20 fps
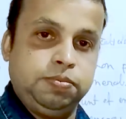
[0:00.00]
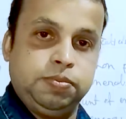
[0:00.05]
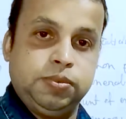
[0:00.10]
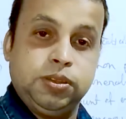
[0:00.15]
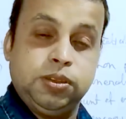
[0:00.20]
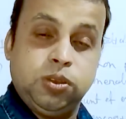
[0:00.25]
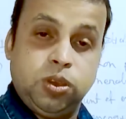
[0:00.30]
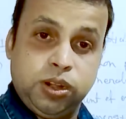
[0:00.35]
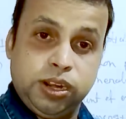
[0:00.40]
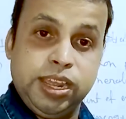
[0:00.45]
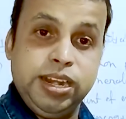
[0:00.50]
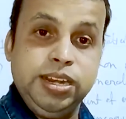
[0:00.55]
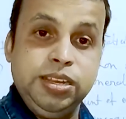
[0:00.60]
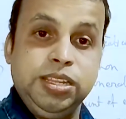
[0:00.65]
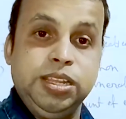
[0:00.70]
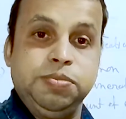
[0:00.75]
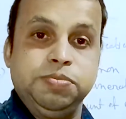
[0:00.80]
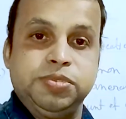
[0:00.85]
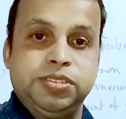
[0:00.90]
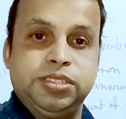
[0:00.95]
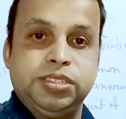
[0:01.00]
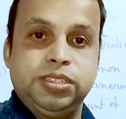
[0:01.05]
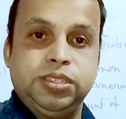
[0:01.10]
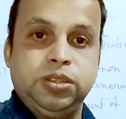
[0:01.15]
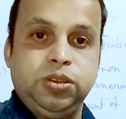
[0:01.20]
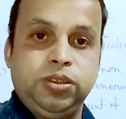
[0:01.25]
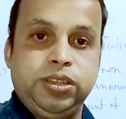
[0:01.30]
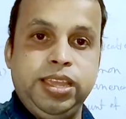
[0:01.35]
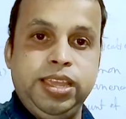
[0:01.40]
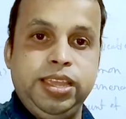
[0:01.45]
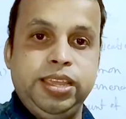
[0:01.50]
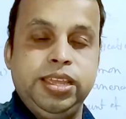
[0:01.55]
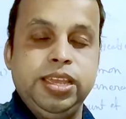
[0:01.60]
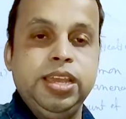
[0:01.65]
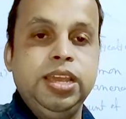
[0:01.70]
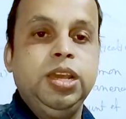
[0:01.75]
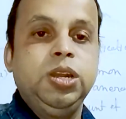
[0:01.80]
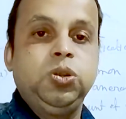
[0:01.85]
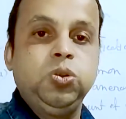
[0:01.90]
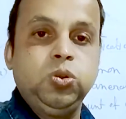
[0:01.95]
organisms,
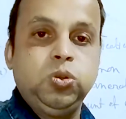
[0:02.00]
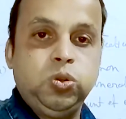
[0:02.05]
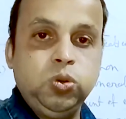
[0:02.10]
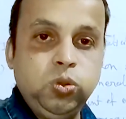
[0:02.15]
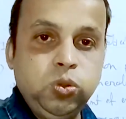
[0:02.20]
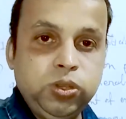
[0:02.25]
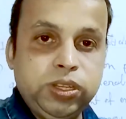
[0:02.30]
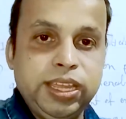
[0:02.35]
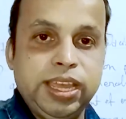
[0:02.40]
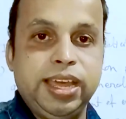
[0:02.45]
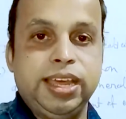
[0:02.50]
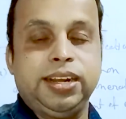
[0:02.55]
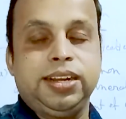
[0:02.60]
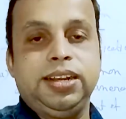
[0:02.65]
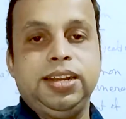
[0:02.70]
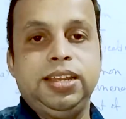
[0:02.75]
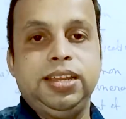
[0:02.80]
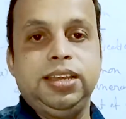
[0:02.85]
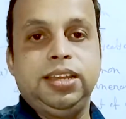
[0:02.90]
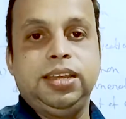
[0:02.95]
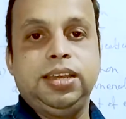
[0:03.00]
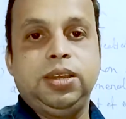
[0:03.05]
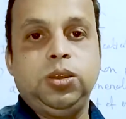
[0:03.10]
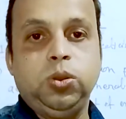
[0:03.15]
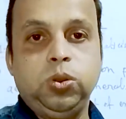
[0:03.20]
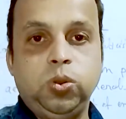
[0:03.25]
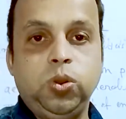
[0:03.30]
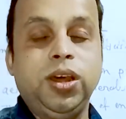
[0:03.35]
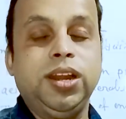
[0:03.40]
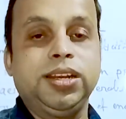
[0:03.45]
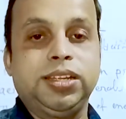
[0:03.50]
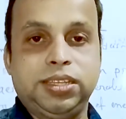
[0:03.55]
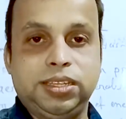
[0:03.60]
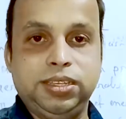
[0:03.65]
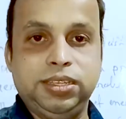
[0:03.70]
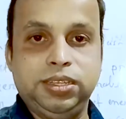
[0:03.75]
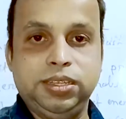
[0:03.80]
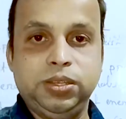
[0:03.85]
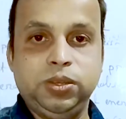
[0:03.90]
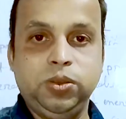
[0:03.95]
okay, to do their work,
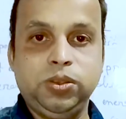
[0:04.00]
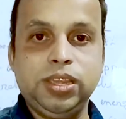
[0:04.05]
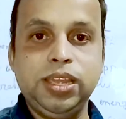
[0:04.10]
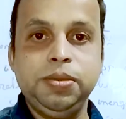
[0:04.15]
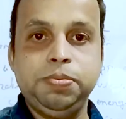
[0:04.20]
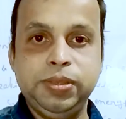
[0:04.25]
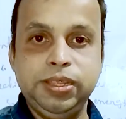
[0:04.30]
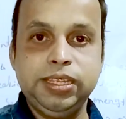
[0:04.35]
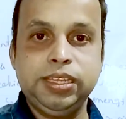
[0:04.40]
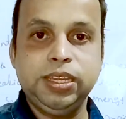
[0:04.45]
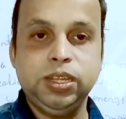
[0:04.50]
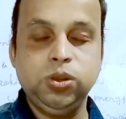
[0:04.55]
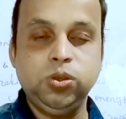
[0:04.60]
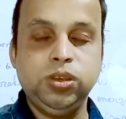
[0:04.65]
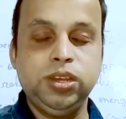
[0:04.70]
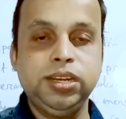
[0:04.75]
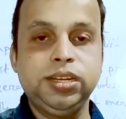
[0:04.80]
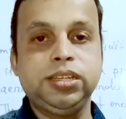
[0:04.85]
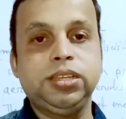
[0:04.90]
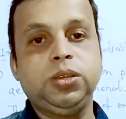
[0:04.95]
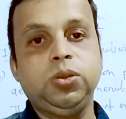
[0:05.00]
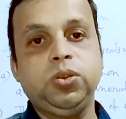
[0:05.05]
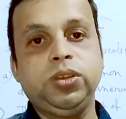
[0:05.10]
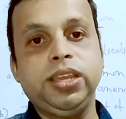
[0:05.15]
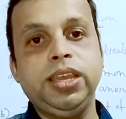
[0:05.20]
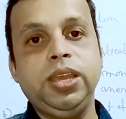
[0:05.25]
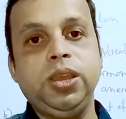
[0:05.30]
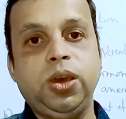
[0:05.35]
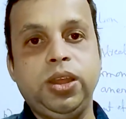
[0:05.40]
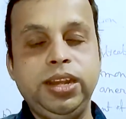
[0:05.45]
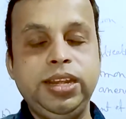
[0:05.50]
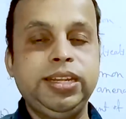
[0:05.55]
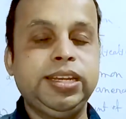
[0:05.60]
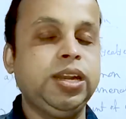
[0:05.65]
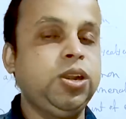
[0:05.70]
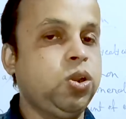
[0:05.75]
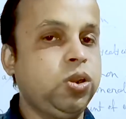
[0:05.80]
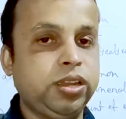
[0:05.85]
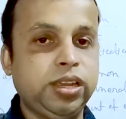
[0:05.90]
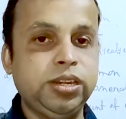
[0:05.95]
okay, physical work, okay, or
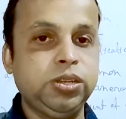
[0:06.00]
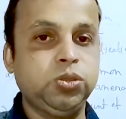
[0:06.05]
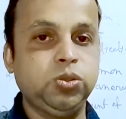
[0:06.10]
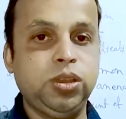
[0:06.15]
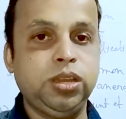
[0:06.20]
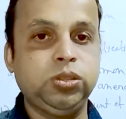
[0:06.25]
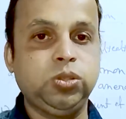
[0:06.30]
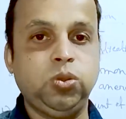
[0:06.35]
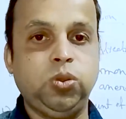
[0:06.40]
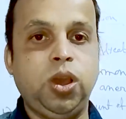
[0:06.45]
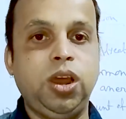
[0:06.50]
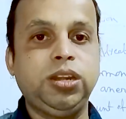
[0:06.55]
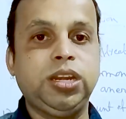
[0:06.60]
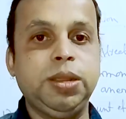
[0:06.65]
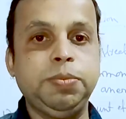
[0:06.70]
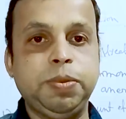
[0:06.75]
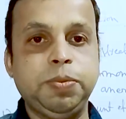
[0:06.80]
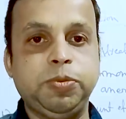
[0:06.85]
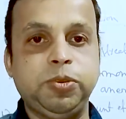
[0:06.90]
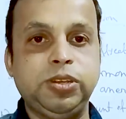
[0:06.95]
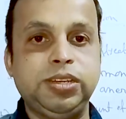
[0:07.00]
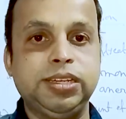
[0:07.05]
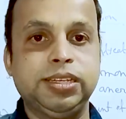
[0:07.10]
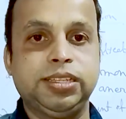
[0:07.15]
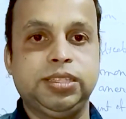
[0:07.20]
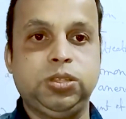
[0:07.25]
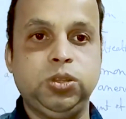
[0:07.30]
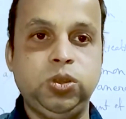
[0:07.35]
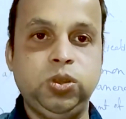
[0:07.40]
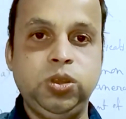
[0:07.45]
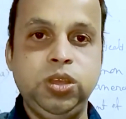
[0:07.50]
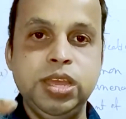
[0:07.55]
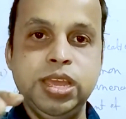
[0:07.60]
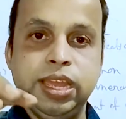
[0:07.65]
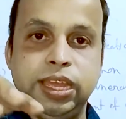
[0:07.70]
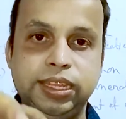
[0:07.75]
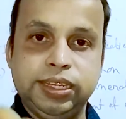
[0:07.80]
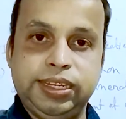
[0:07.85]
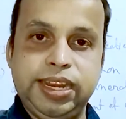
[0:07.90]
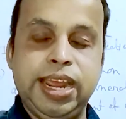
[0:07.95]
internal organs work, so all type of work. So
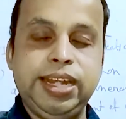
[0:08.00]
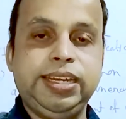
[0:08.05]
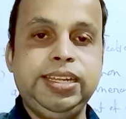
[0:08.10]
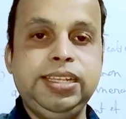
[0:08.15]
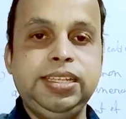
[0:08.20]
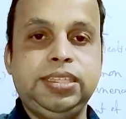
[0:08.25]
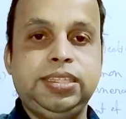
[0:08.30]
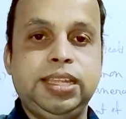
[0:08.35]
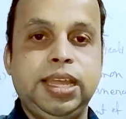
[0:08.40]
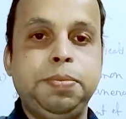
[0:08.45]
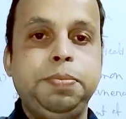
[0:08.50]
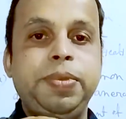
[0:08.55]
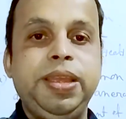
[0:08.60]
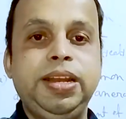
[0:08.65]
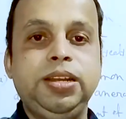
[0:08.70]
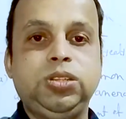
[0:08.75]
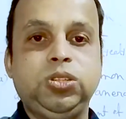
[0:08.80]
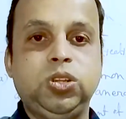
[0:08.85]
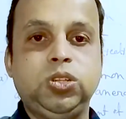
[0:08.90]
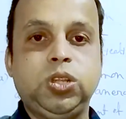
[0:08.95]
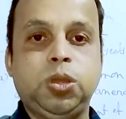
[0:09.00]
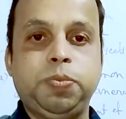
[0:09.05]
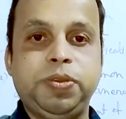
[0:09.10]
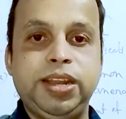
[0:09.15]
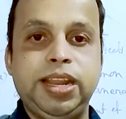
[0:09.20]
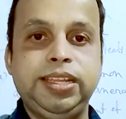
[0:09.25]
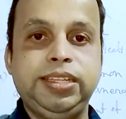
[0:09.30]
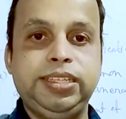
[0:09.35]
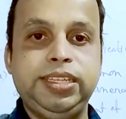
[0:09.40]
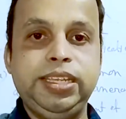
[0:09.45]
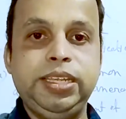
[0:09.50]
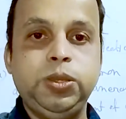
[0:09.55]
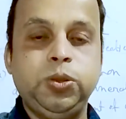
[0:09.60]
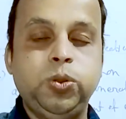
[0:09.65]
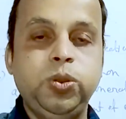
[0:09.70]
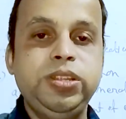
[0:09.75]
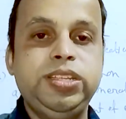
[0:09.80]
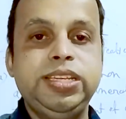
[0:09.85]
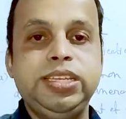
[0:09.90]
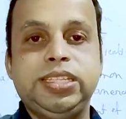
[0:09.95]
that is the main source of energy
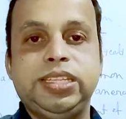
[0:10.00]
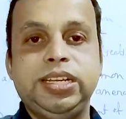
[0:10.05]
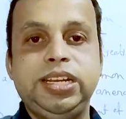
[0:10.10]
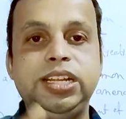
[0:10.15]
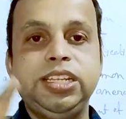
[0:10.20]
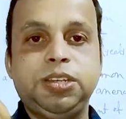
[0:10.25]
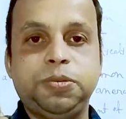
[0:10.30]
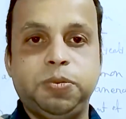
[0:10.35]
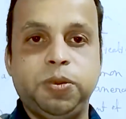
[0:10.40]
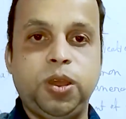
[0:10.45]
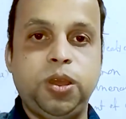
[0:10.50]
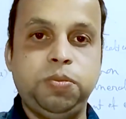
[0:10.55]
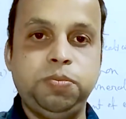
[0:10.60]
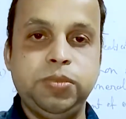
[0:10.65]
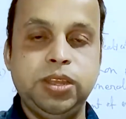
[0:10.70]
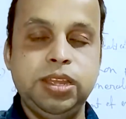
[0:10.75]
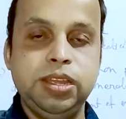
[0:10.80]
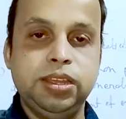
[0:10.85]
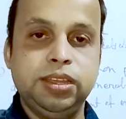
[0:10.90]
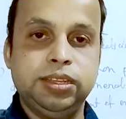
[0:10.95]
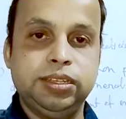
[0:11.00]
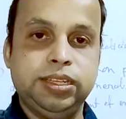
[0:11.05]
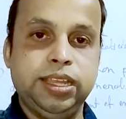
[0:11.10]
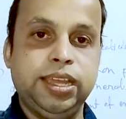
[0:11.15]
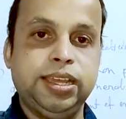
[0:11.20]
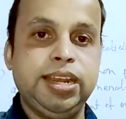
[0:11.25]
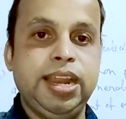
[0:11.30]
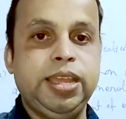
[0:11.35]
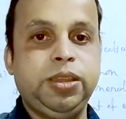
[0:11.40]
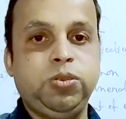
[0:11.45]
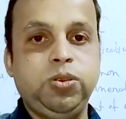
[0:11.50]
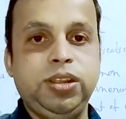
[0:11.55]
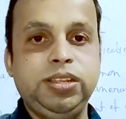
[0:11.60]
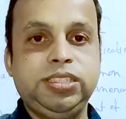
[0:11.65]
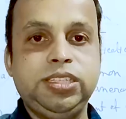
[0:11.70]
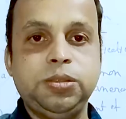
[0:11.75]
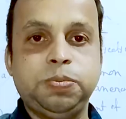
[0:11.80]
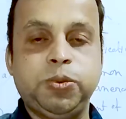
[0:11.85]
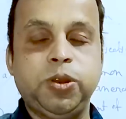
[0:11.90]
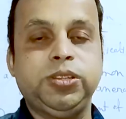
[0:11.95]
which is released from the
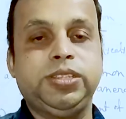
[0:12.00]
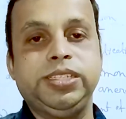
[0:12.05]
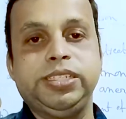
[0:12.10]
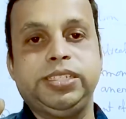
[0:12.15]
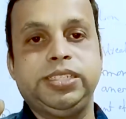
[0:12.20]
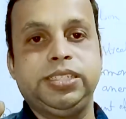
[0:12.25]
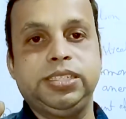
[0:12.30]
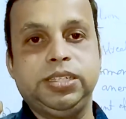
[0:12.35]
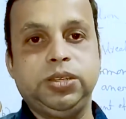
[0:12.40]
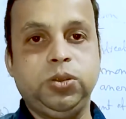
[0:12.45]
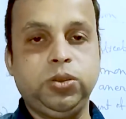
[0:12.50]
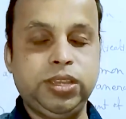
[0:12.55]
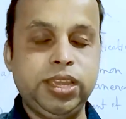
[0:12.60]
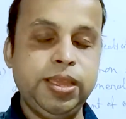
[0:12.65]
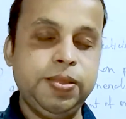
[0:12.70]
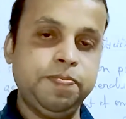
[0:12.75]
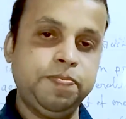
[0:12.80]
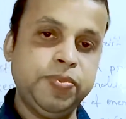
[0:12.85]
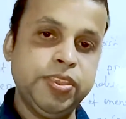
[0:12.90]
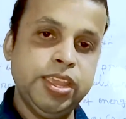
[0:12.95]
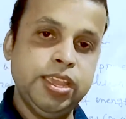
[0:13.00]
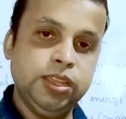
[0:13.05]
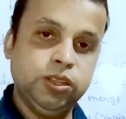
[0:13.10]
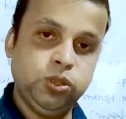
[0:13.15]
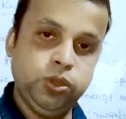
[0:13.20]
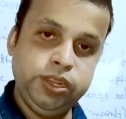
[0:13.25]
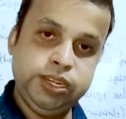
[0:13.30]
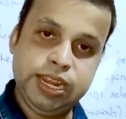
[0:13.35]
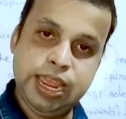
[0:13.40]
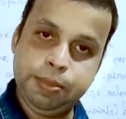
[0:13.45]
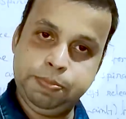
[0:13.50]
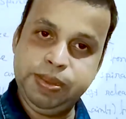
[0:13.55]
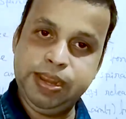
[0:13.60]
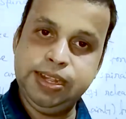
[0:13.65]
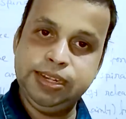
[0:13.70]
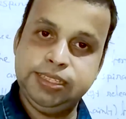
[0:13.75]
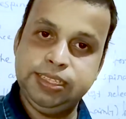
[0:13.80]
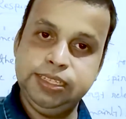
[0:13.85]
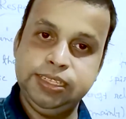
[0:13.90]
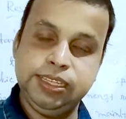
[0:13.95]
glycolysis process, okay. So it
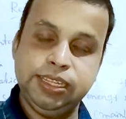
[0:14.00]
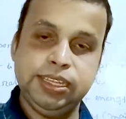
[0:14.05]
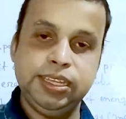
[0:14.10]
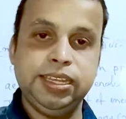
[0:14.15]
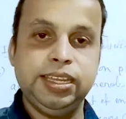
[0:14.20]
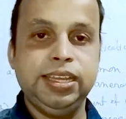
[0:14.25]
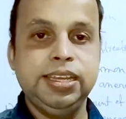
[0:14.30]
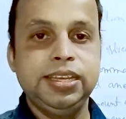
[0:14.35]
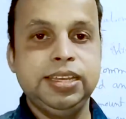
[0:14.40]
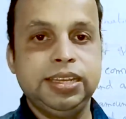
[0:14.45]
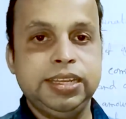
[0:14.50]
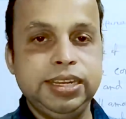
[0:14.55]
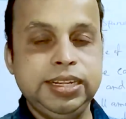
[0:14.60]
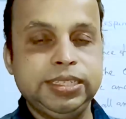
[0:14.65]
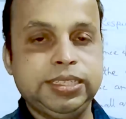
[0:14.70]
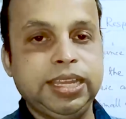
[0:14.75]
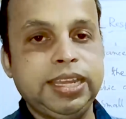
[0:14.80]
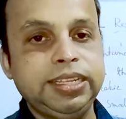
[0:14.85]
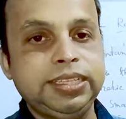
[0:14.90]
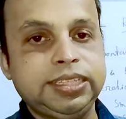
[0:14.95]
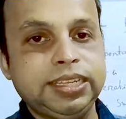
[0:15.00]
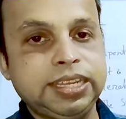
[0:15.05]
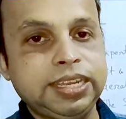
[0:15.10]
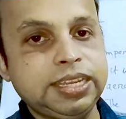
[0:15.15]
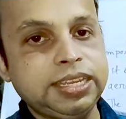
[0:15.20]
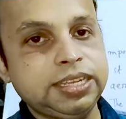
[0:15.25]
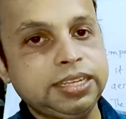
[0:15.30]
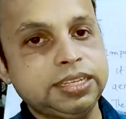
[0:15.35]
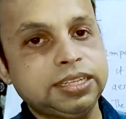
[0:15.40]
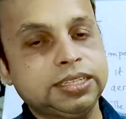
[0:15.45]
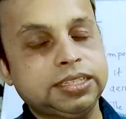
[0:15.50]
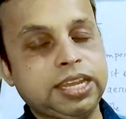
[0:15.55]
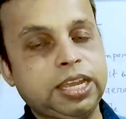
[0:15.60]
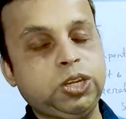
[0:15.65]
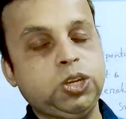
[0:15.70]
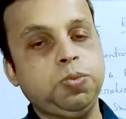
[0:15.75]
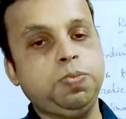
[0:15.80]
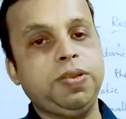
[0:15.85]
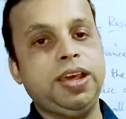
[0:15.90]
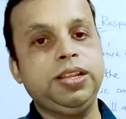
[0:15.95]
happens inside the
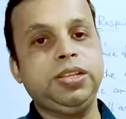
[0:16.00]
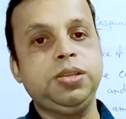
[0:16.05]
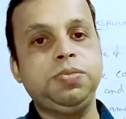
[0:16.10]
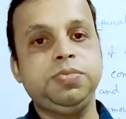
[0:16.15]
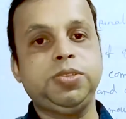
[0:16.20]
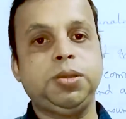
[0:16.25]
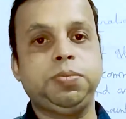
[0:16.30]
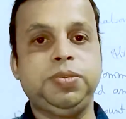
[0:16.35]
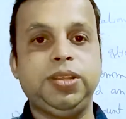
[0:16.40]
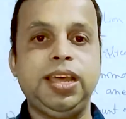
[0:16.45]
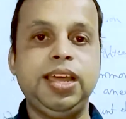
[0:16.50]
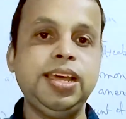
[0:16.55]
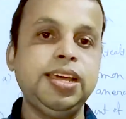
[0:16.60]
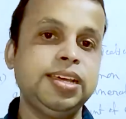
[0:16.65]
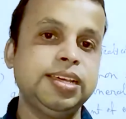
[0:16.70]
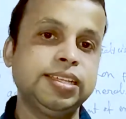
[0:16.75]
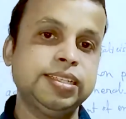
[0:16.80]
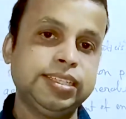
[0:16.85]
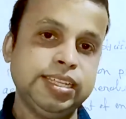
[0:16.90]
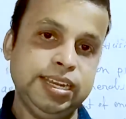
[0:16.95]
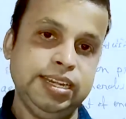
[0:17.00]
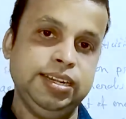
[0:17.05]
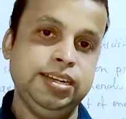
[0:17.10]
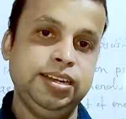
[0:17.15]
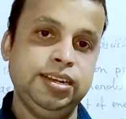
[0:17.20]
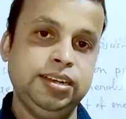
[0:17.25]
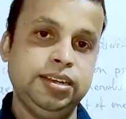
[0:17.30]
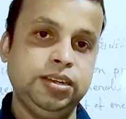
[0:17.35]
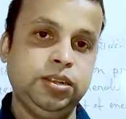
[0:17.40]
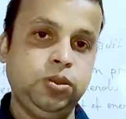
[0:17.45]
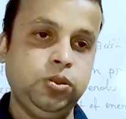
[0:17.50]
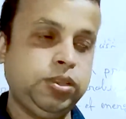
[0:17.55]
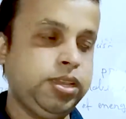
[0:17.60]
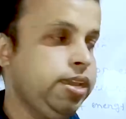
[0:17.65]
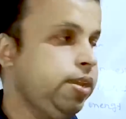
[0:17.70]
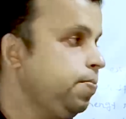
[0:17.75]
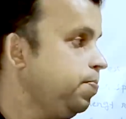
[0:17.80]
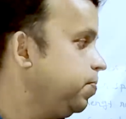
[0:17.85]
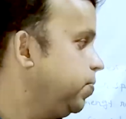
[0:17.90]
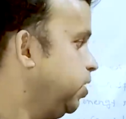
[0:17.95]
cytoplasms of the cell. Okay.